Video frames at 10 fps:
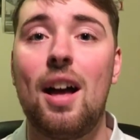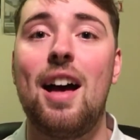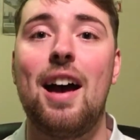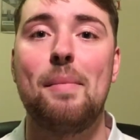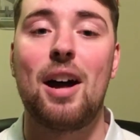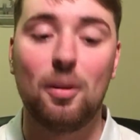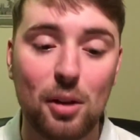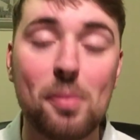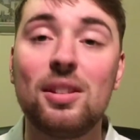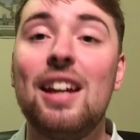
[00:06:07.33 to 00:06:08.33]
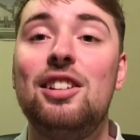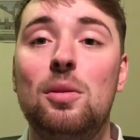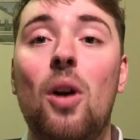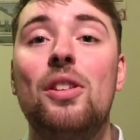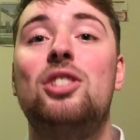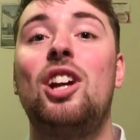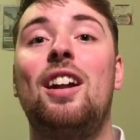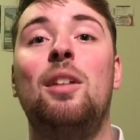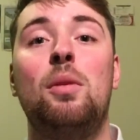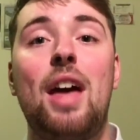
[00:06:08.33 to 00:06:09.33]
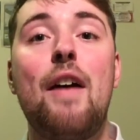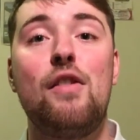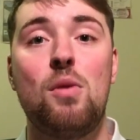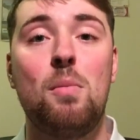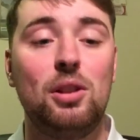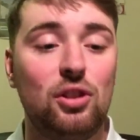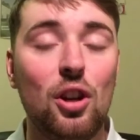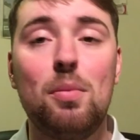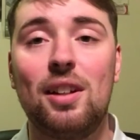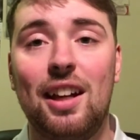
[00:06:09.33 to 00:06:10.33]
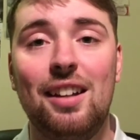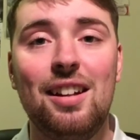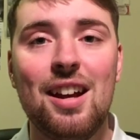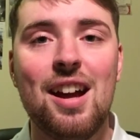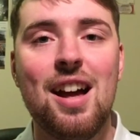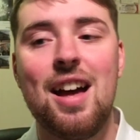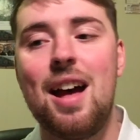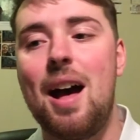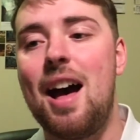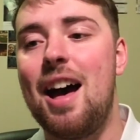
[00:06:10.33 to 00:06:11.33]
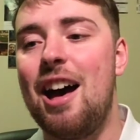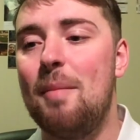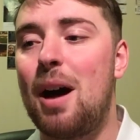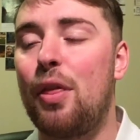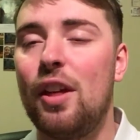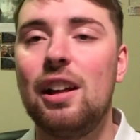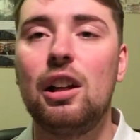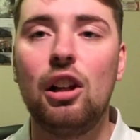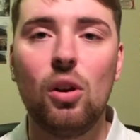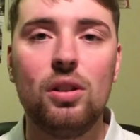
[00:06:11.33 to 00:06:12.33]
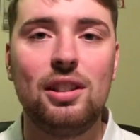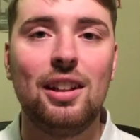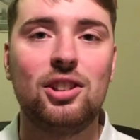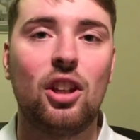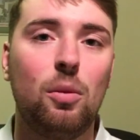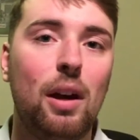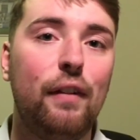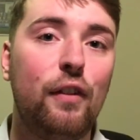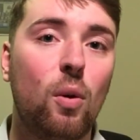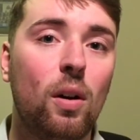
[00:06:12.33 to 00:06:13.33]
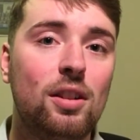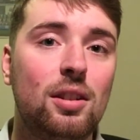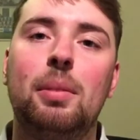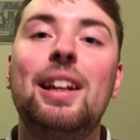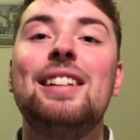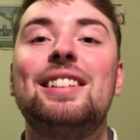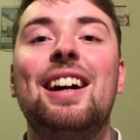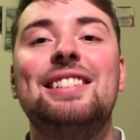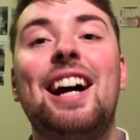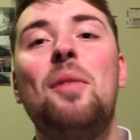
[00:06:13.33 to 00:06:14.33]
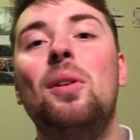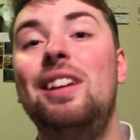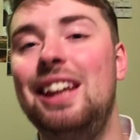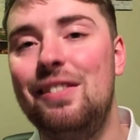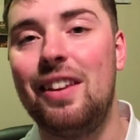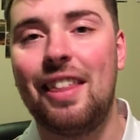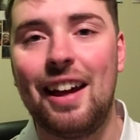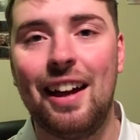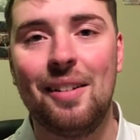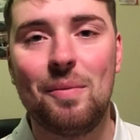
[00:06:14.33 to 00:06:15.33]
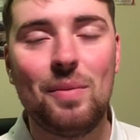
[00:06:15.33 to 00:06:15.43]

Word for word: Um, I'll be updating you on this channel with everyone we do bring in. Um, I think loan deals are the way forward. But yes, guys, I will leave it there.